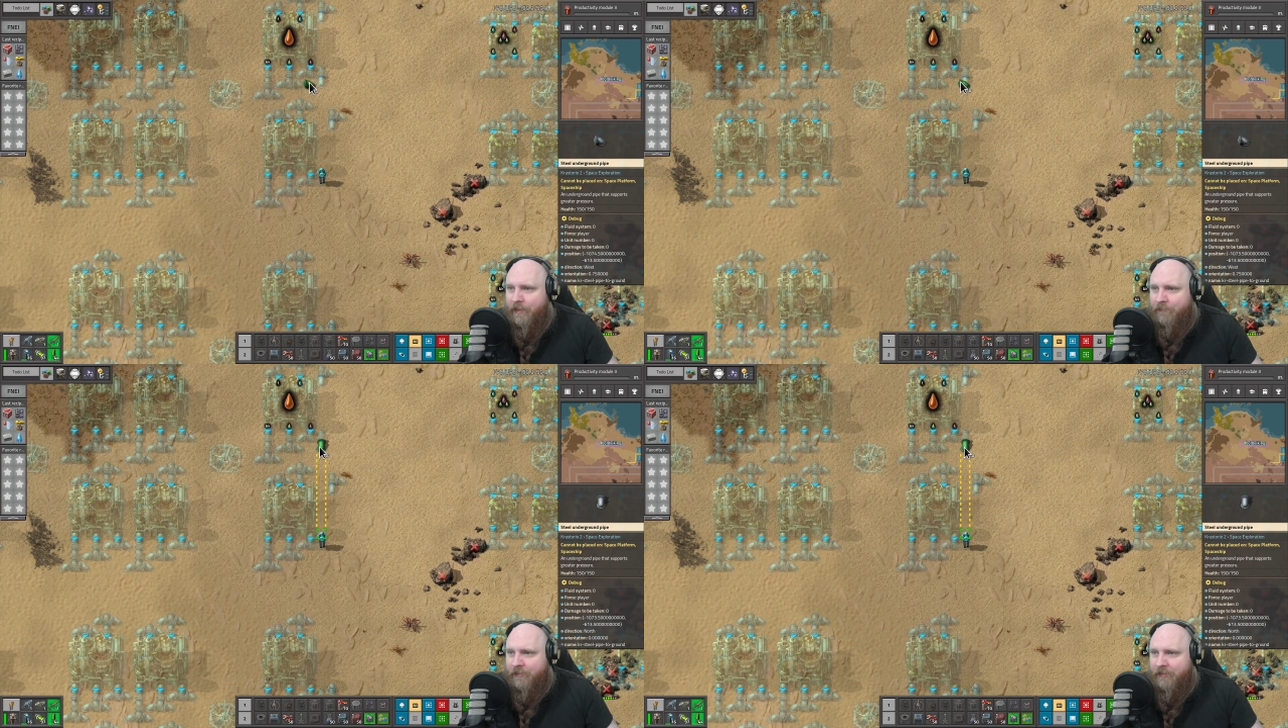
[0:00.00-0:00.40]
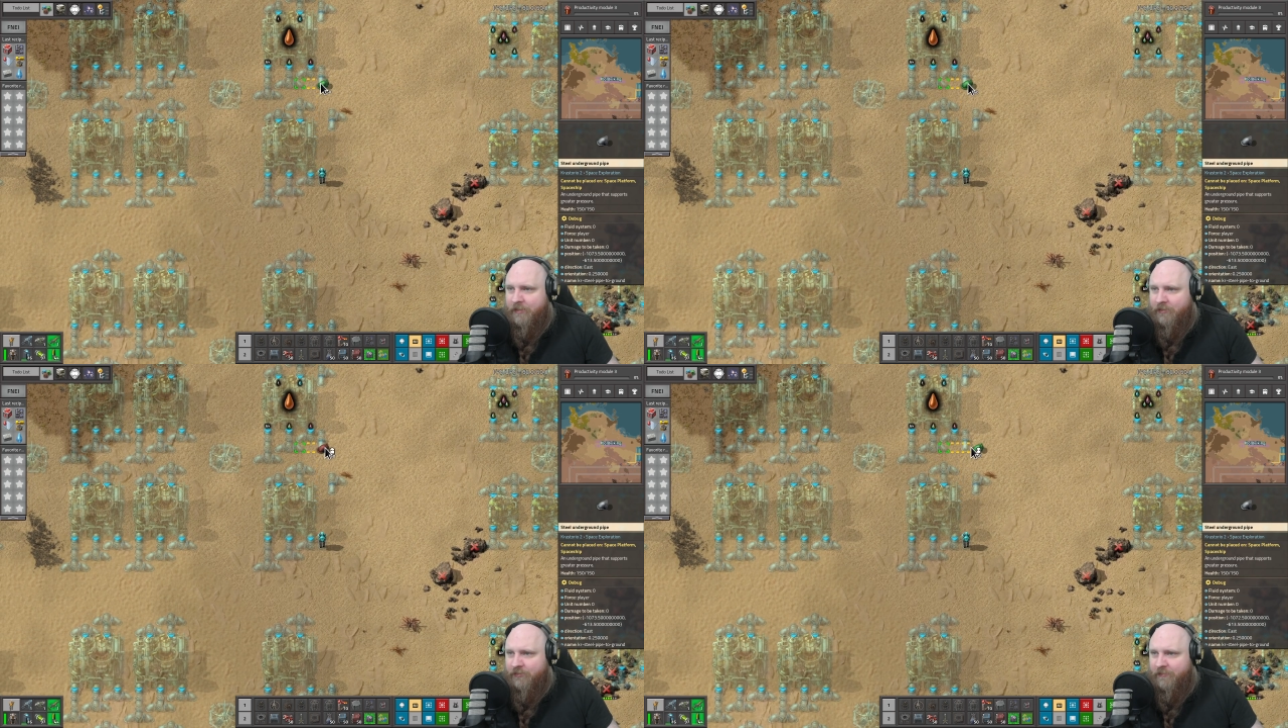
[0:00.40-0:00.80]
We
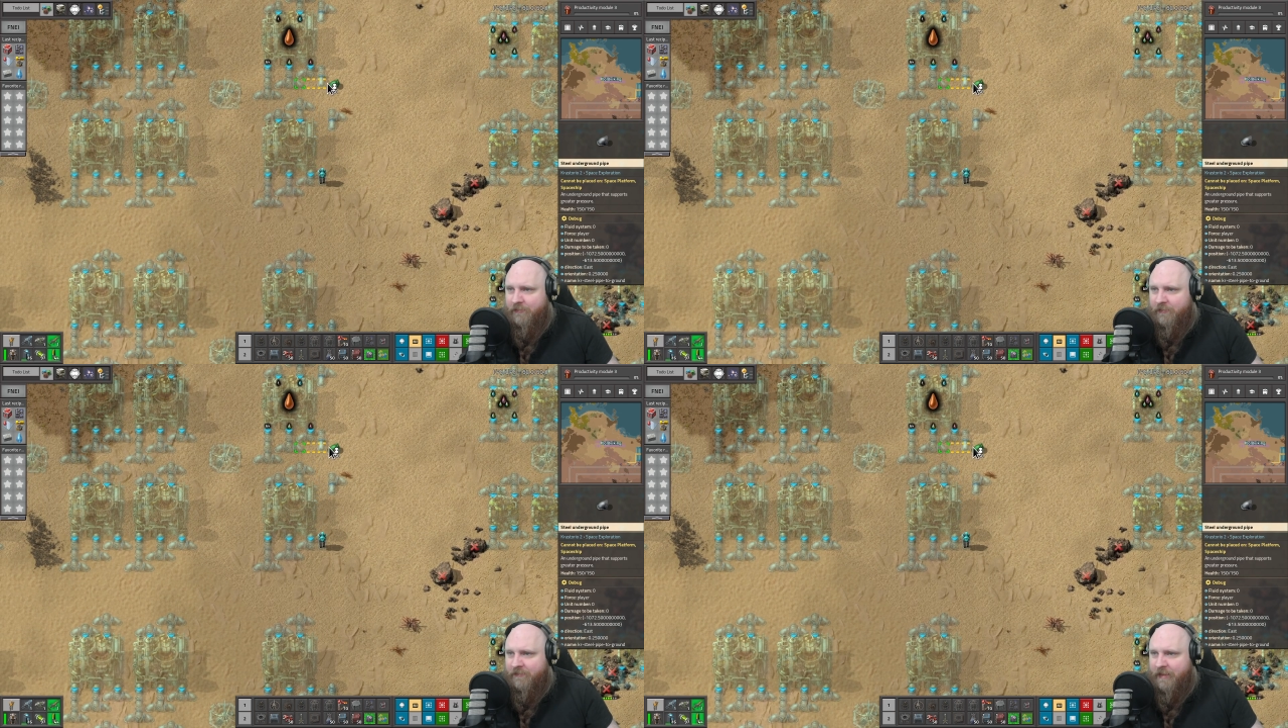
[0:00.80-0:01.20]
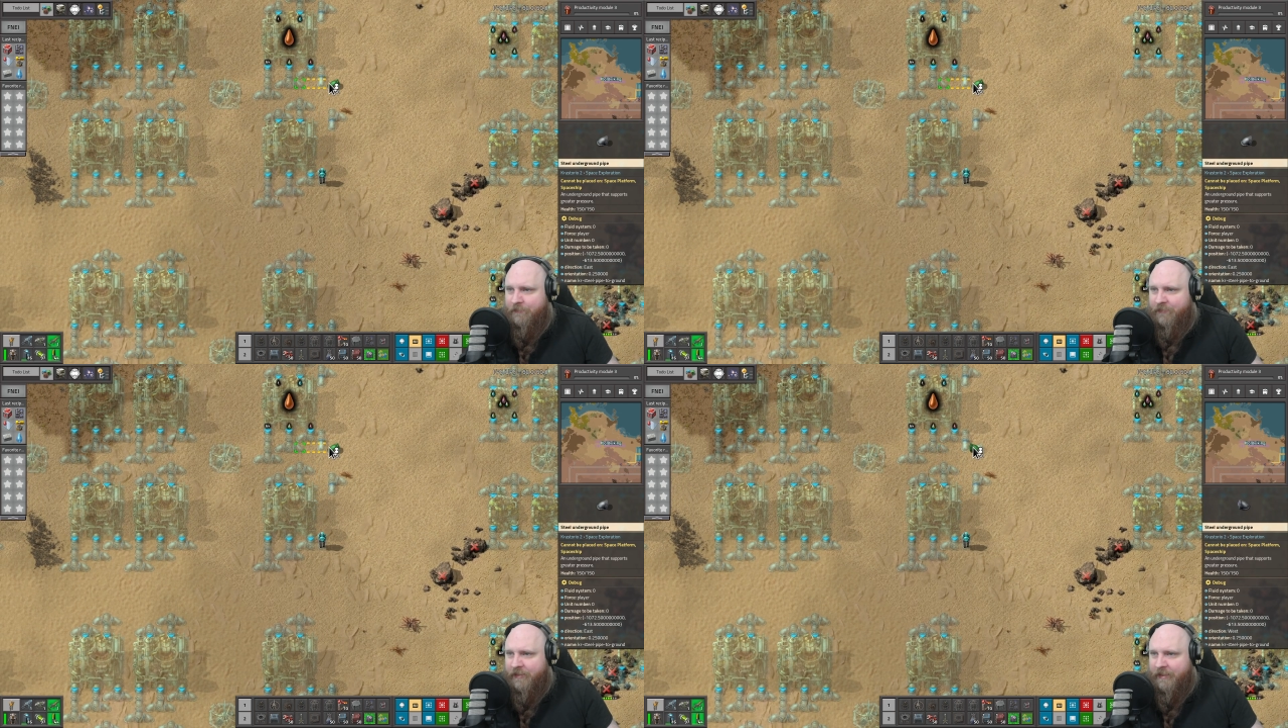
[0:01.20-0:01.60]
could just do the same
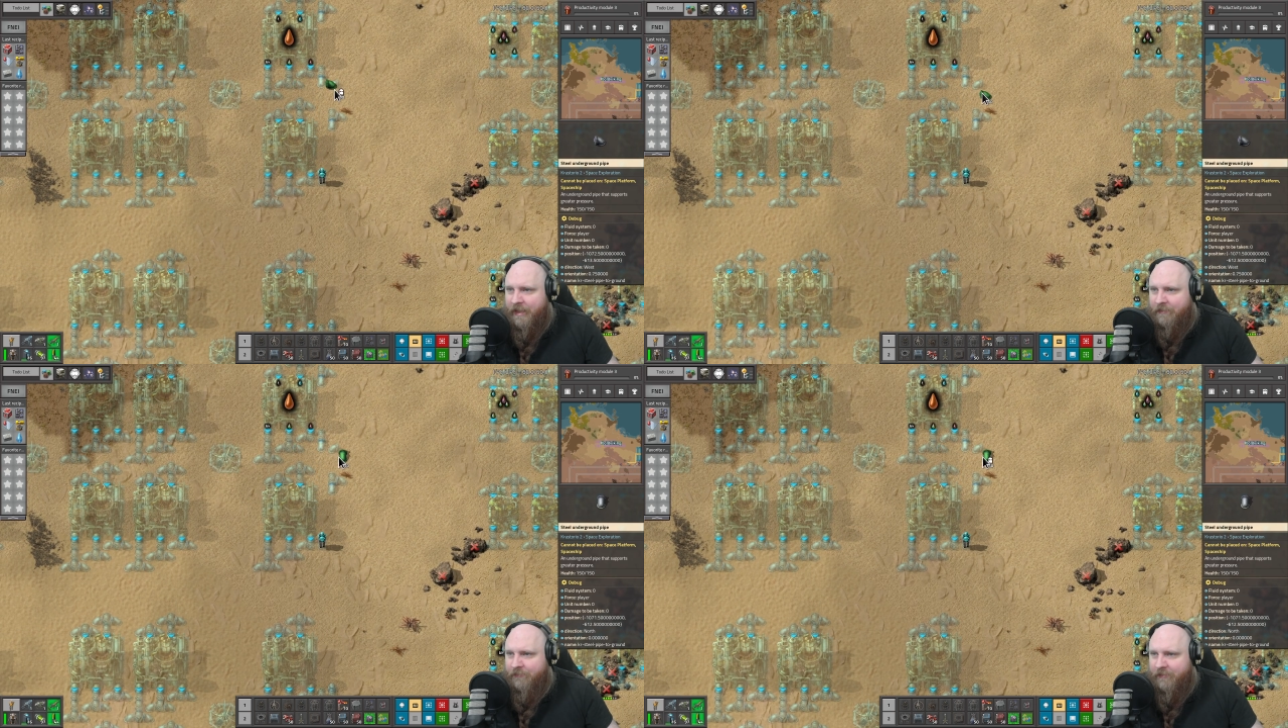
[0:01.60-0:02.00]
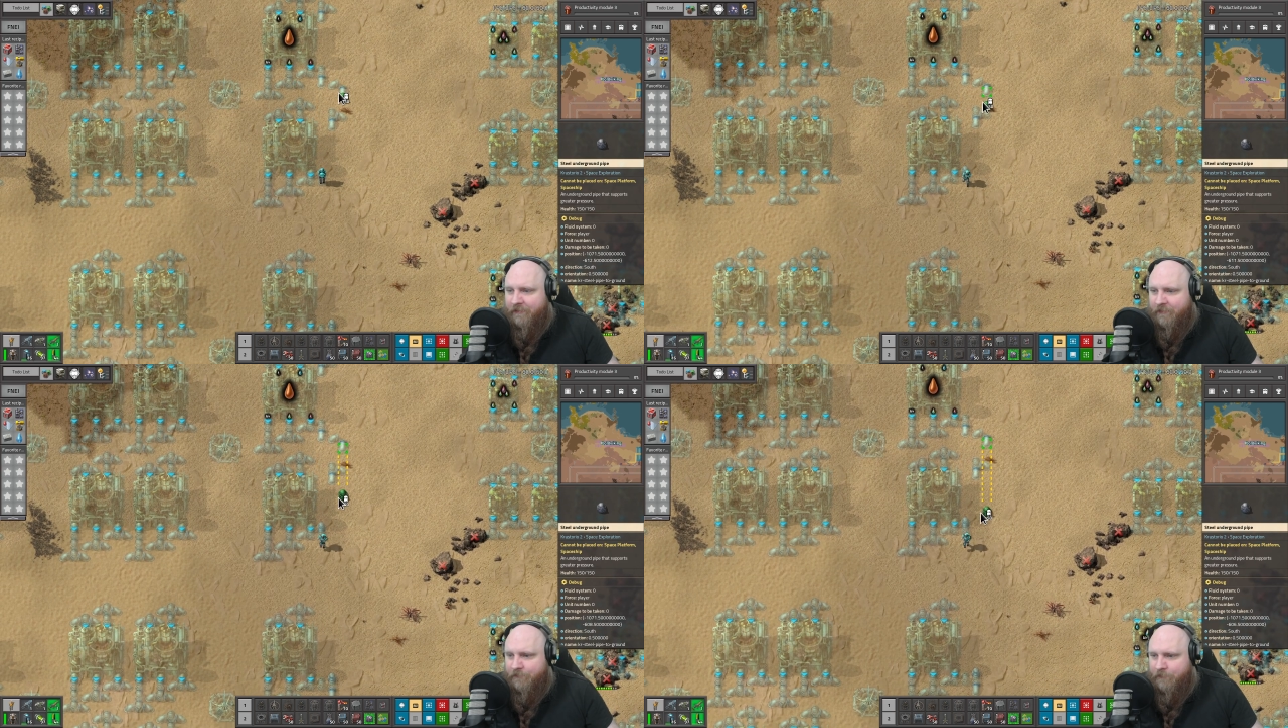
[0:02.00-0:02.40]
thing again for this.